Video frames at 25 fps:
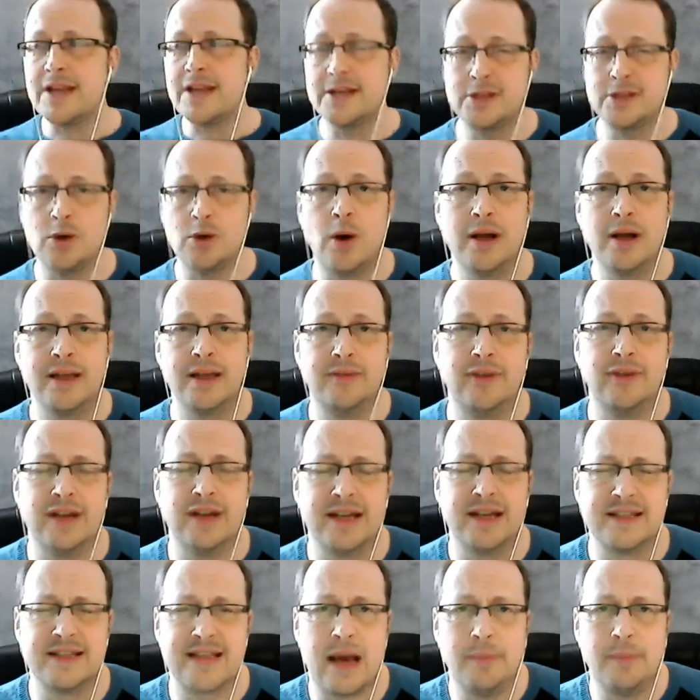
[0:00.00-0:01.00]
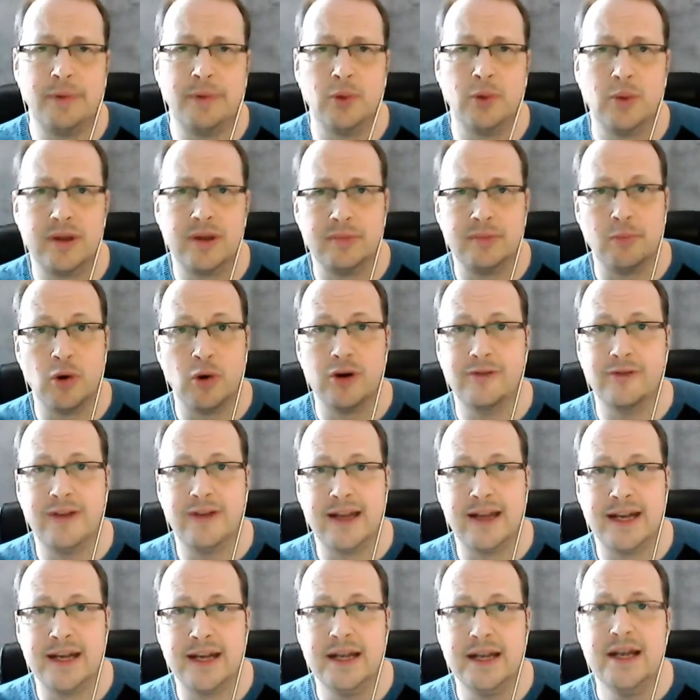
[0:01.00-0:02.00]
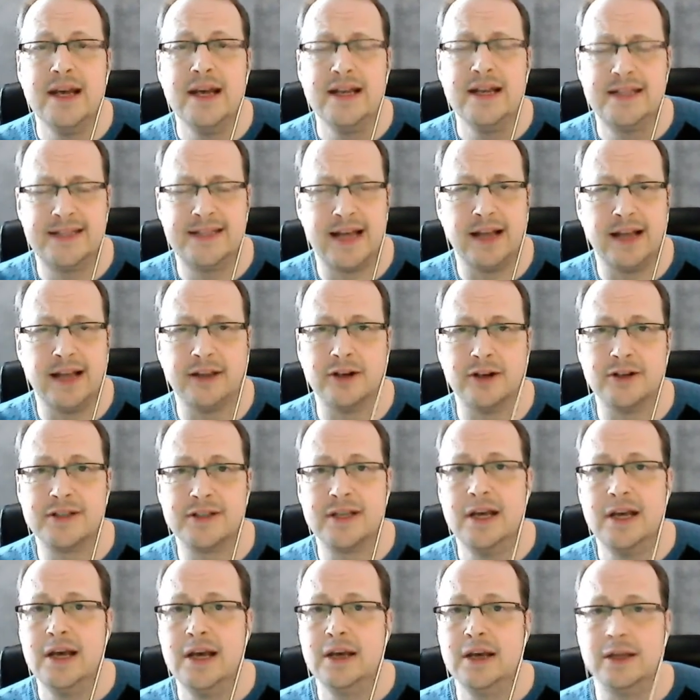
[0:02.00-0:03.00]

So I'll give you an example with motivated sellers.